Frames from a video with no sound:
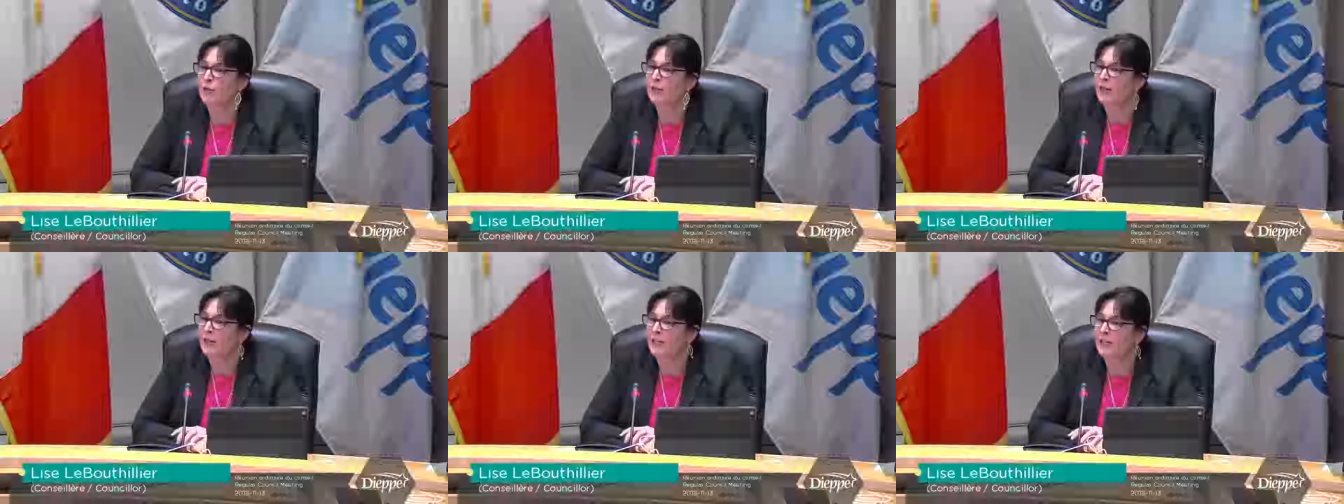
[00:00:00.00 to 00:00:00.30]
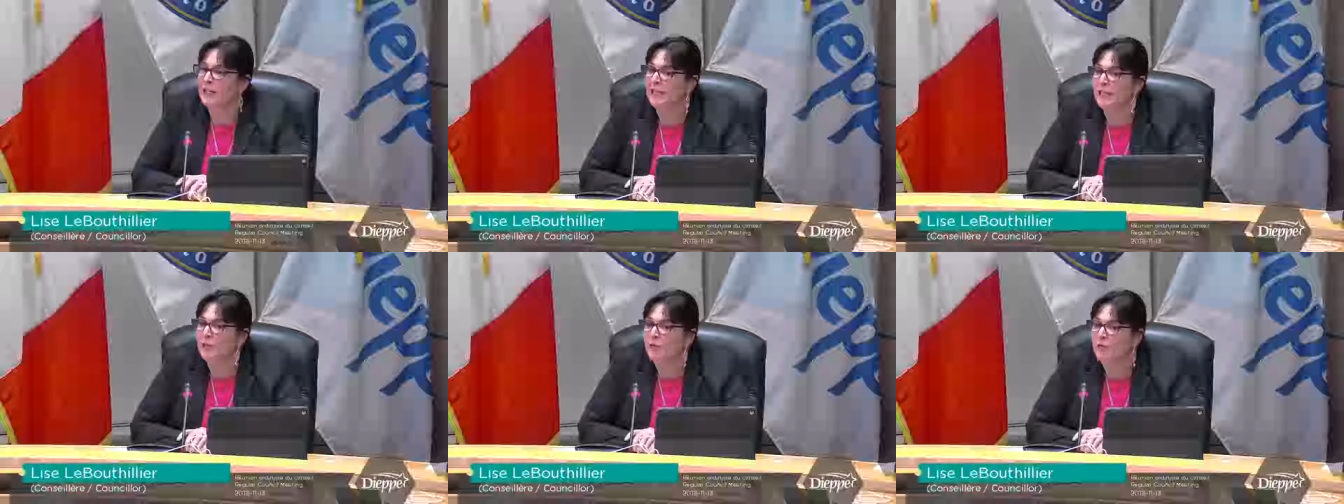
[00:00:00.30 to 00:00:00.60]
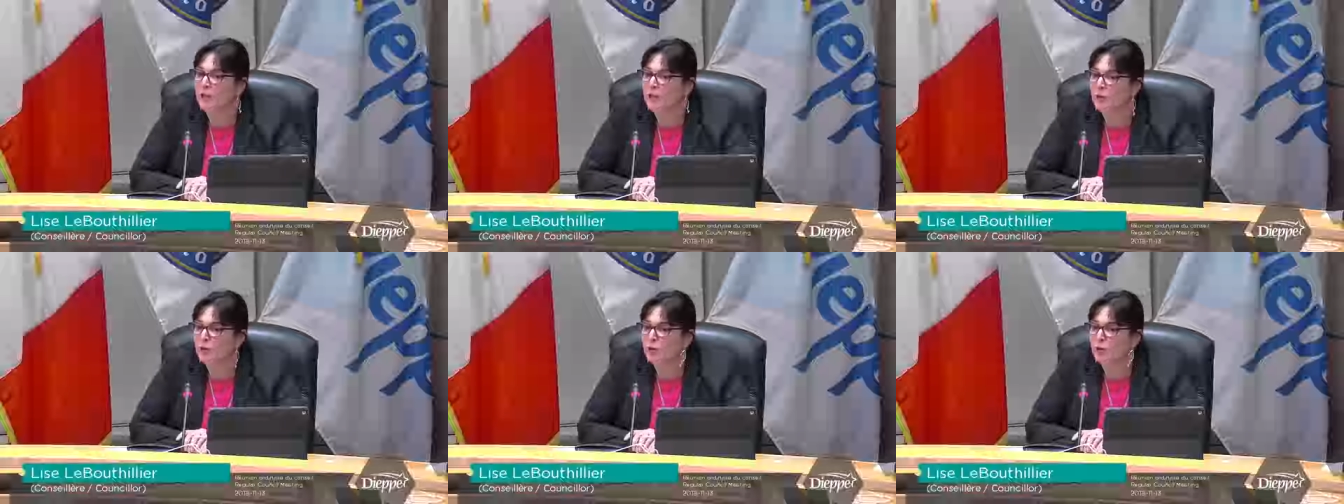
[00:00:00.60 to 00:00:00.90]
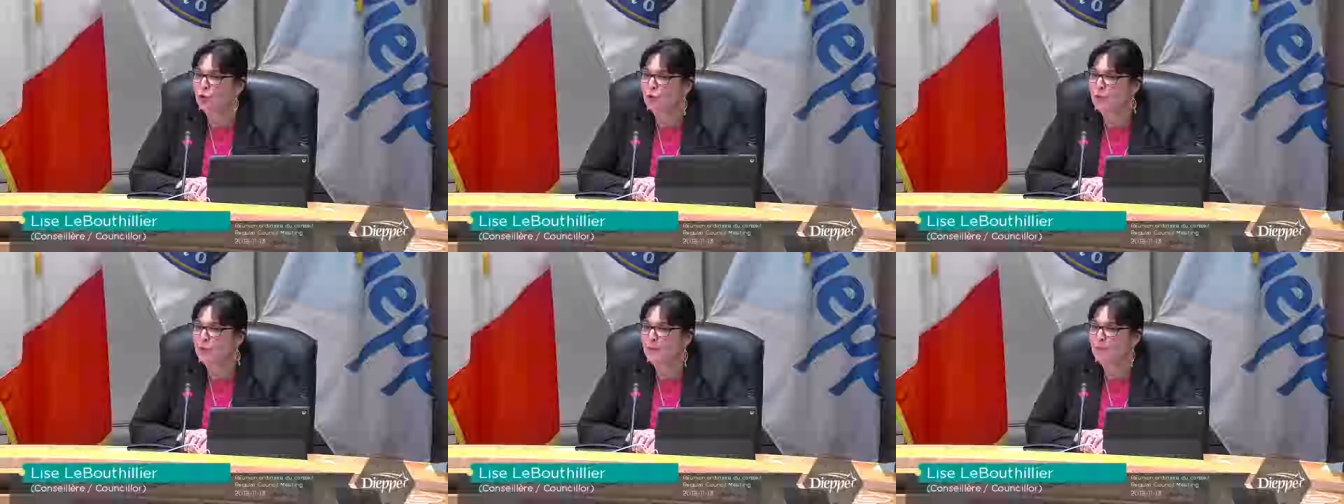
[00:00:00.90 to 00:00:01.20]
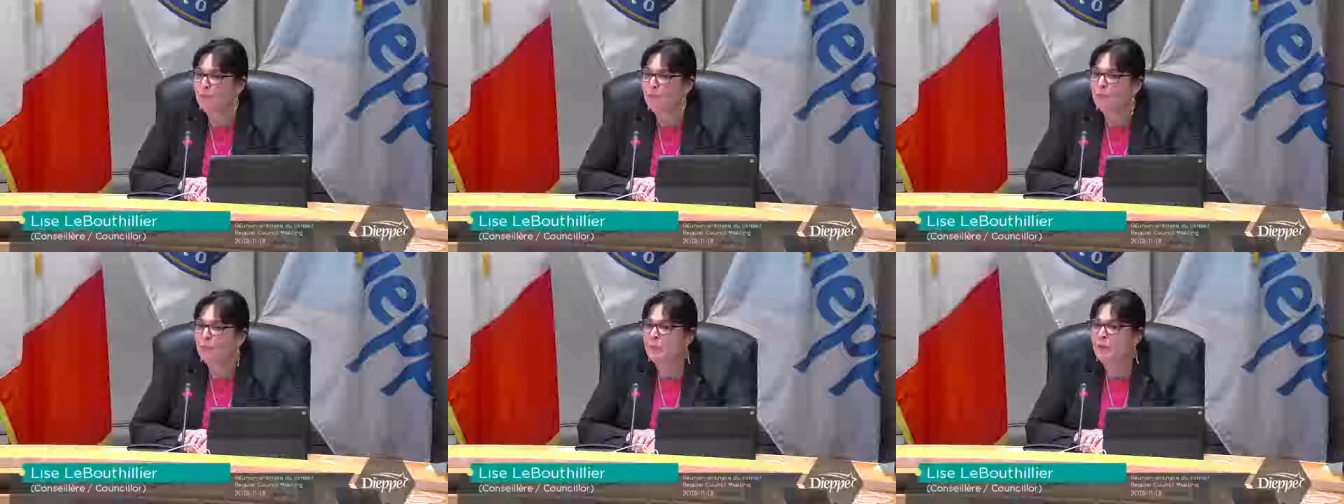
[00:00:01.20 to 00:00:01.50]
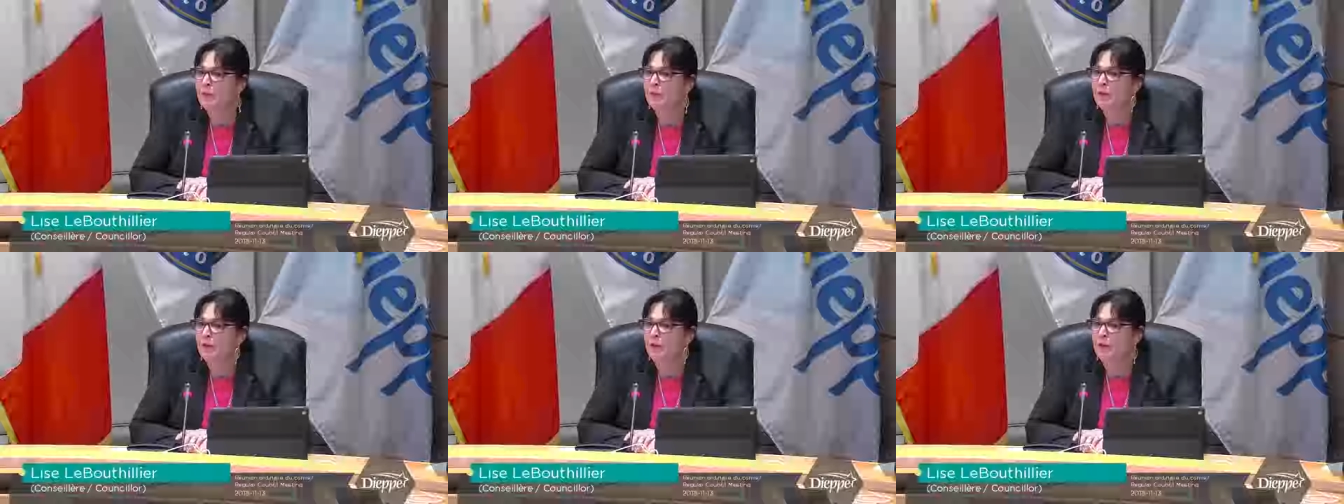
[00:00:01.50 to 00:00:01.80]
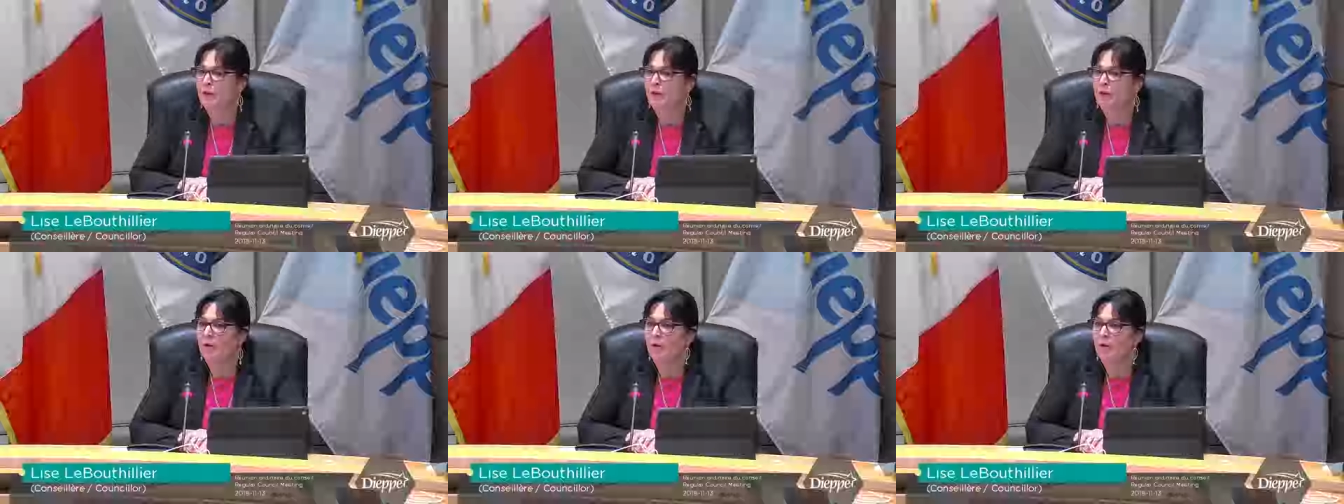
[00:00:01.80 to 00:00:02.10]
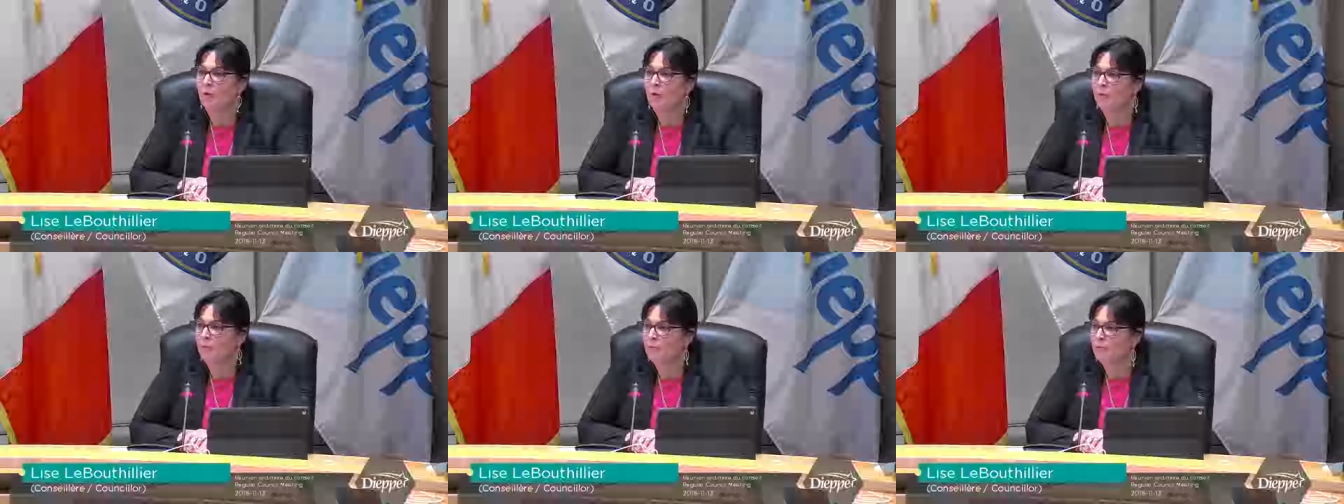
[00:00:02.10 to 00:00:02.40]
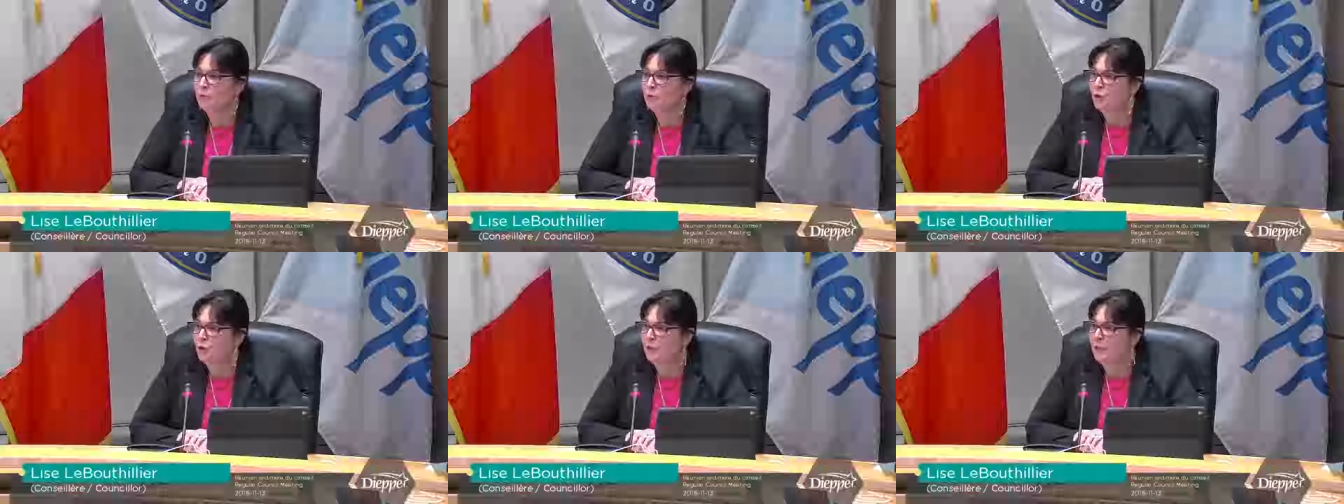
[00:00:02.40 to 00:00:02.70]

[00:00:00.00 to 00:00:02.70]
following the article in l'Acadie Nouvelle today